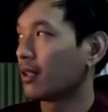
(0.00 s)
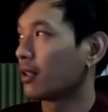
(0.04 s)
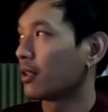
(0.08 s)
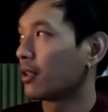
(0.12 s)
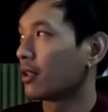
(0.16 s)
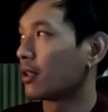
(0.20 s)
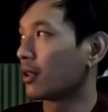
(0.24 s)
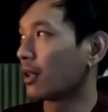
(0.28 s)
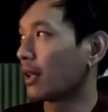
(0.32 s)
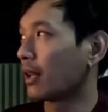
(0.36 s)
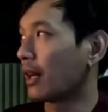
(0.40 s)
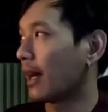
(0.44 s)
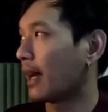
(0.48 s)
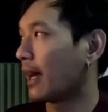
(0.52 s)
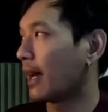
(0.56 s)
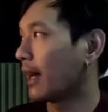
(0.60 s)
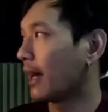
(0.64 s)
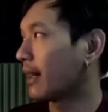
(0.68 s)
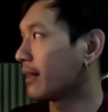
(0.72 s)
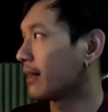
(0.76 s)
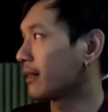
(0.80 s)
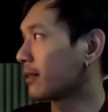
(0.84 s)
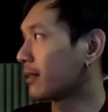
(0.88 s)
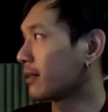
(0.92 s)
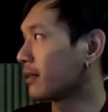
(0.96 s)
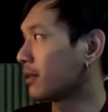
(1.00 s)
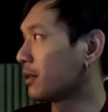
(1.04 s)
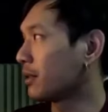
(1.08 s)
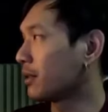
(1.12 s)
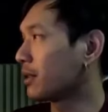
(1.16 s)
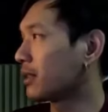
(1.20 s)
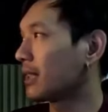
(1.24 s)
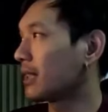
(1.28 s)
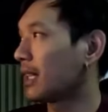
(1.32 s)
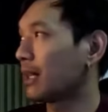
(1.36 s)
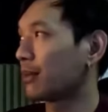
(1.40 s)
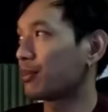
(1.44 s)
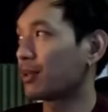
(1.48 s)
And you
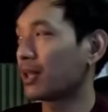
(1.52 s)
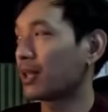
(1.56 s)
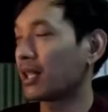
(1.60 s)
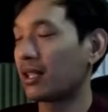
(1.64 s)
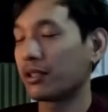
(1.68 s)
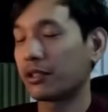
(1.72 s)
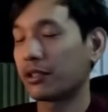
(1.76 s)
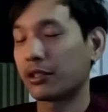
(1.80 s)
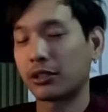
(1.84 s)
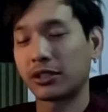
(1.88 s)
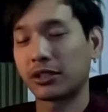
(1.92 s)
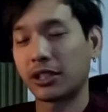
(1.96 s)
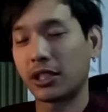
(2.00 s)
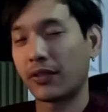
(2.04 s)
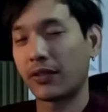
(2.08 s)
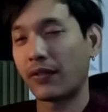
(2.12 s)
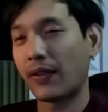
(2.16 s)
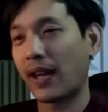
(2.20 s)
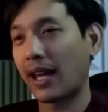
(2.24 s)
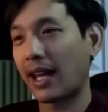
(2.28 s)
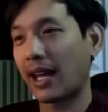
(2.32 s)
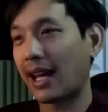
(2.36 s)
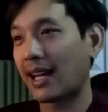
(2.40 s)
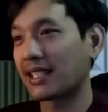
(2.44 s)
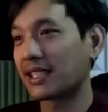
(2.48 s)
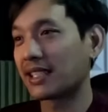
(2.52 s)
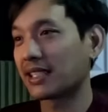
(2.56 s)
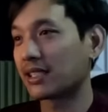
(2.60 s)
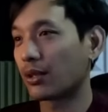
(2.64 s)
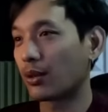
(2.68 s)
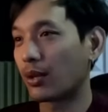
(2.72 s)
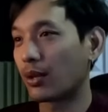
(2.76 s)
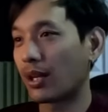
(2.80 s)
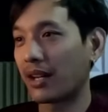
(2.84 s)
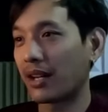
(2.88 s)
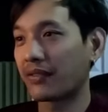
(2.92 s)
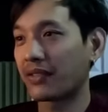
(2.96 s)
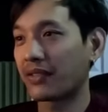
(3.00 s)
keep telling yourself, hey, I just don't
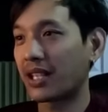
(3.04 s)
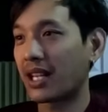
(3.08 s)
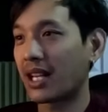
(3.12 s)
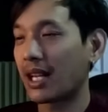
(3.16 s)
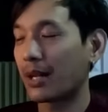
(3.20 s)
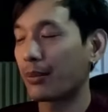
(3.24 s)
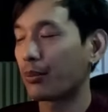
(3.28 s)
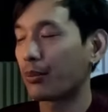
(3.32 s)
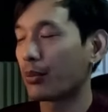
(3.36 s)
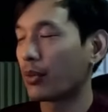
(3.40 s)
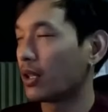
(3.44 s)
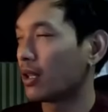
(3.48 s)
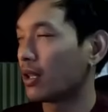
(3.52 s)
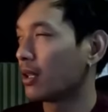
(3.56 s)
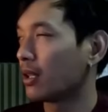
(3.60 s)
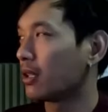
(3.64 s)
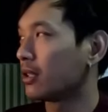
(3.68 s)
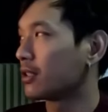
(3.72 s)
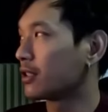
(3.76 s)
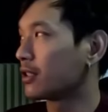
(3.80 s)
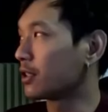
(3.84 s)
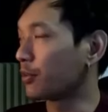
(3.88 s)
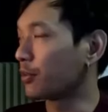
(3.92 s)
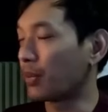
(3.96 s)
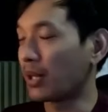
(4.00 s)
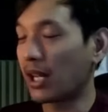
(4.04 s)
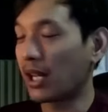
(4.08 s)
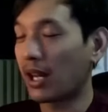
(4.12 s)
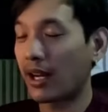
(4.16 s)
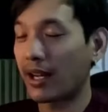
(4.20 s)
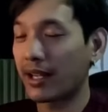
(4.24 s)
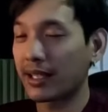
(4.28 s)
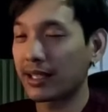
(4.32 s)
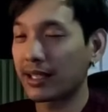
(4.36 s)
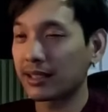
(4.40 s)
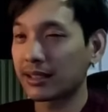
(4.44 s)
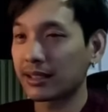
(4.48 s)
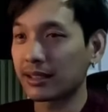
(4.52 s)
have time. To be
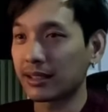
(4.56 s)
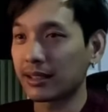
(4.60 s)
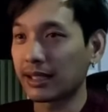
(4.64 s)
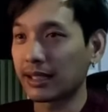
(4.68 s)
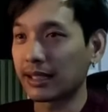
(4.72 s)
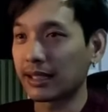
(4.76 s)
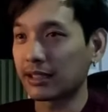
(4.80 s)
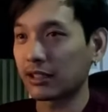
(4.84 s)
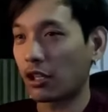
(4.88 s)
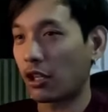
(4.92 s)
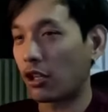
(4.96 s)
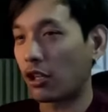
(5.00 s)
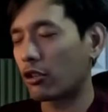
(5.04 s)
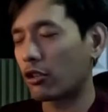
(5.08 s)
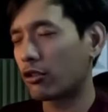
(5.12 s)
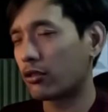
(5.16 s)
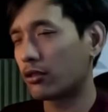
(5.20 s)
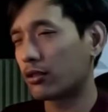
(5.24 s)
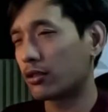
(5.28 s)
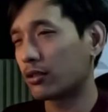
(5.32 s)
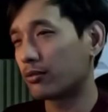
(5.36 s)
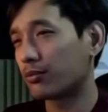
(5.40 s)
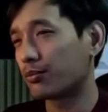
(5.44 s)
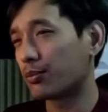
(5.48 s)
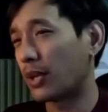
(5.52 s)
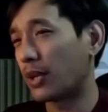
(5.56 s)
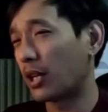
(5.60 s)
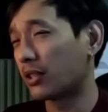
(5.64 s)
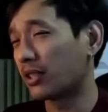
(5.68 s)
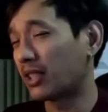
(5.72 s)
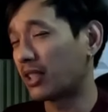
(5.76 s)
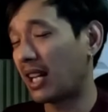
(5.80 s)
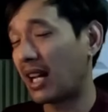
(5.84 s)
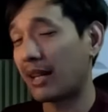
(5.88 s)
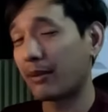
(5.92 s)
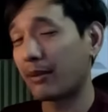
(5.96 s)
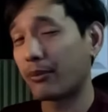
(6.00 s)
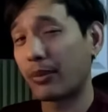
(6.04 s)
honest, it's all about
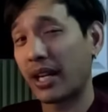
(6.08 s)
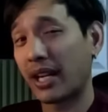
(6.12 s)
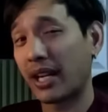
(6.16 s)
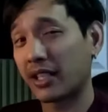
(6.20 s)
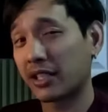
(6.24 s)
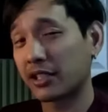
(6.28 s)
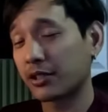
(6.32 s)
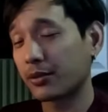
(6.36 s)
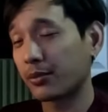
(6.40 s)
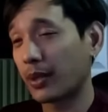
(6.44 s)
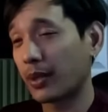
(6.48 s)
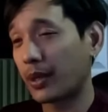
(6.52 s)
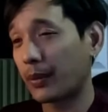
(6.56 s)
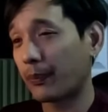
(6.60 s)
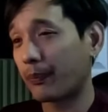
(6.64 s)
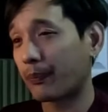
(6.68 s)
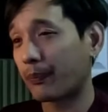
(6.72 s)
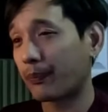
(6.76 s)
time management.